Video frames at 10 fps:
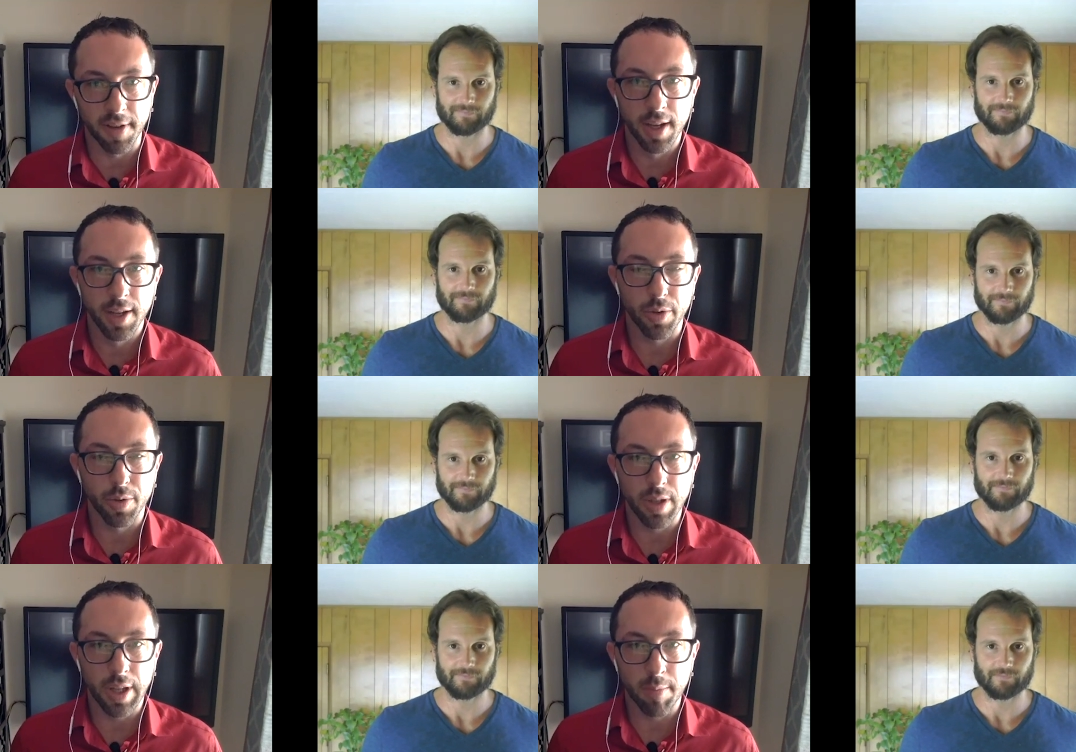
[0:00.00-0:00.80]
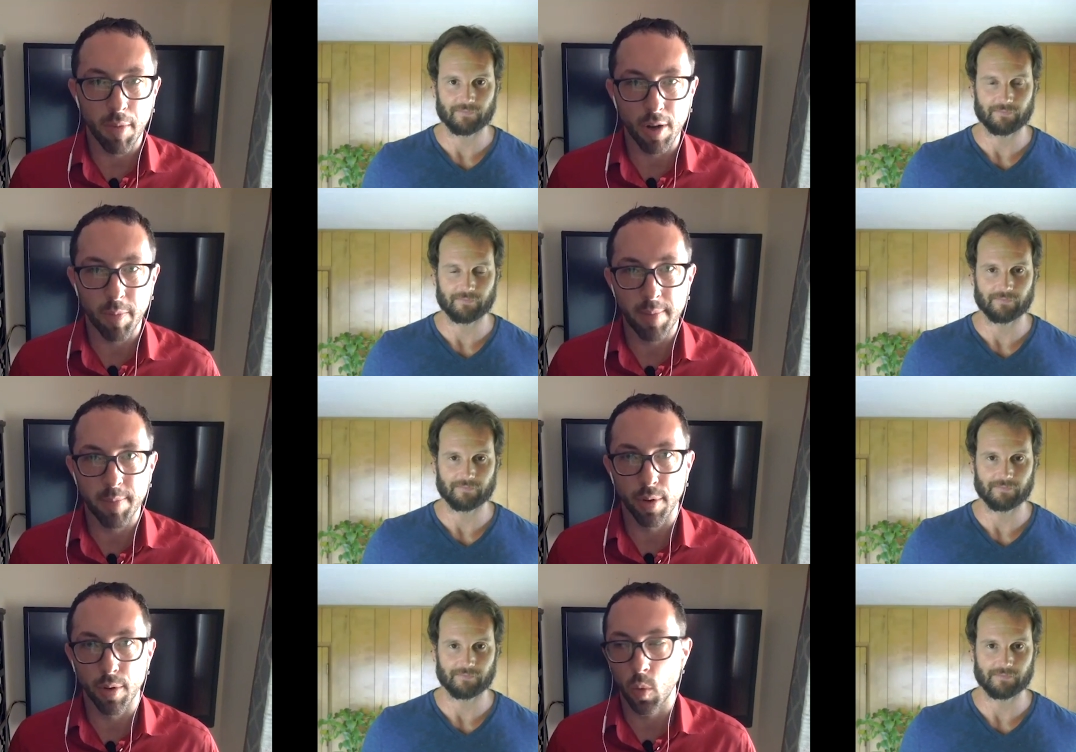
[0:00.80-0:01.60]
Speaker 1: there was a landmark
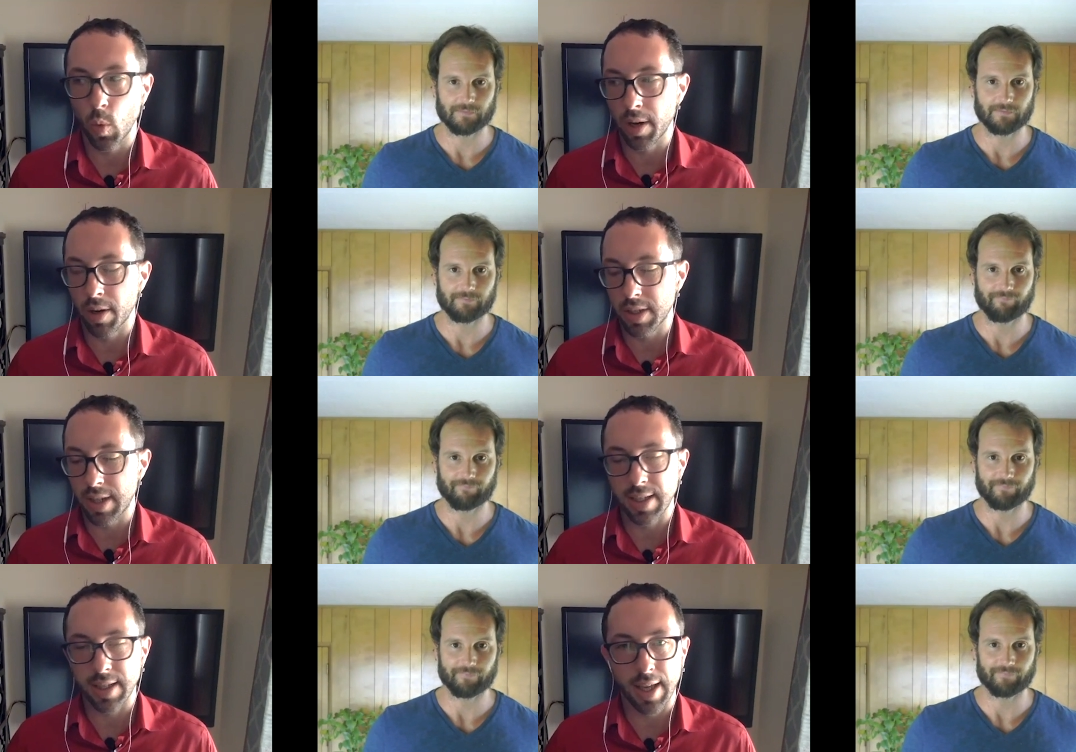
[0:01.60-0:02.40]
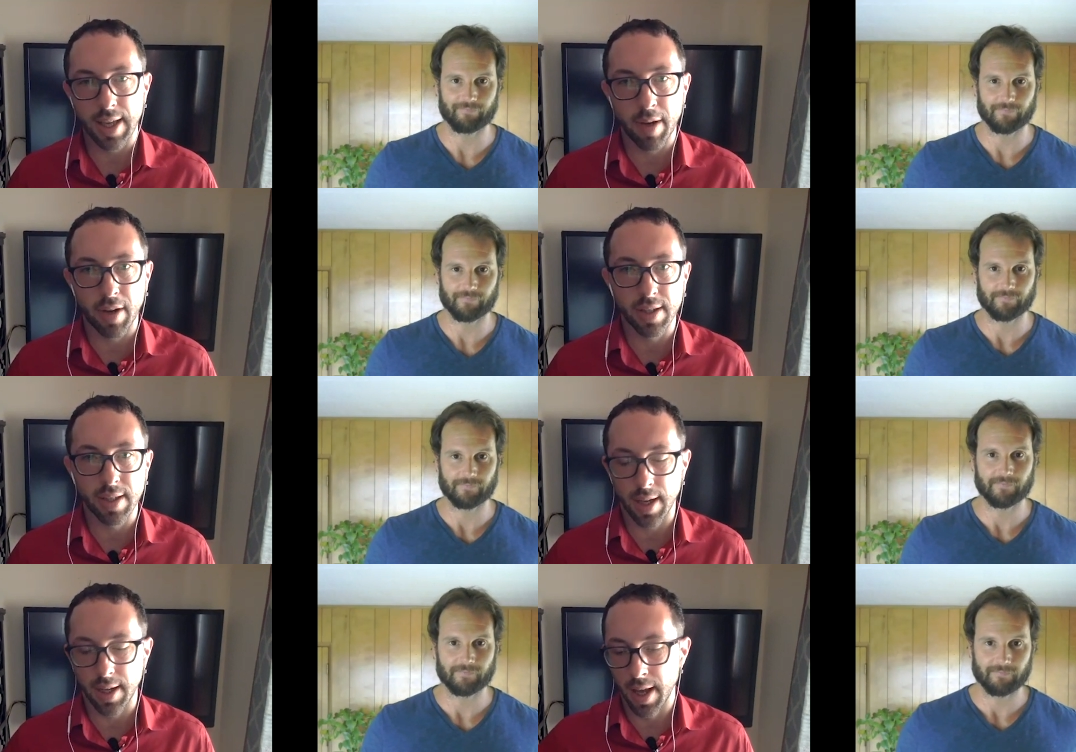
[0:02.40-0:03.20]
paper where scientists came out and
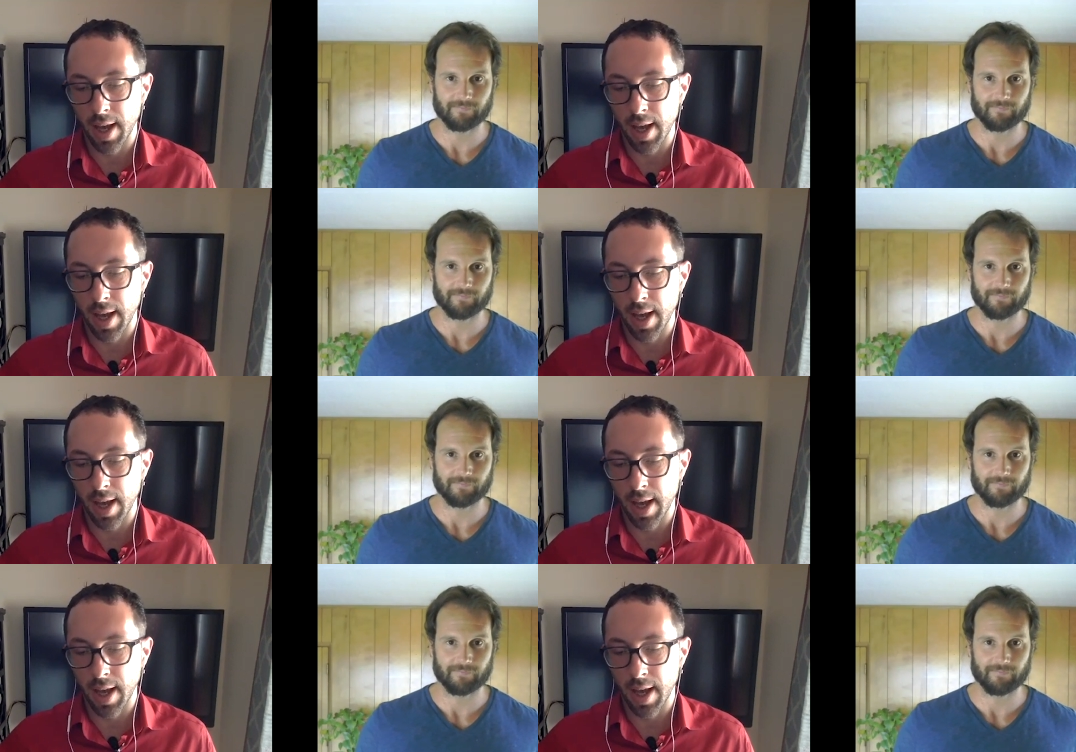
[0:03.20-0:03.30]
said,